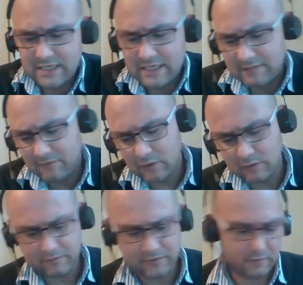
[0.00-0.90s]

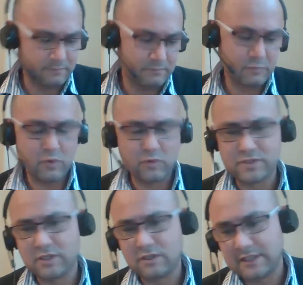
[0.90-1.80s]
involved from
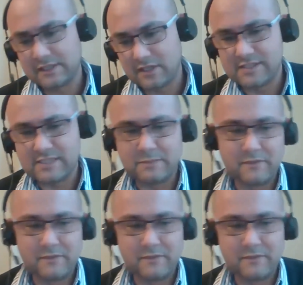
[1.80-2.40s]
proposal and concept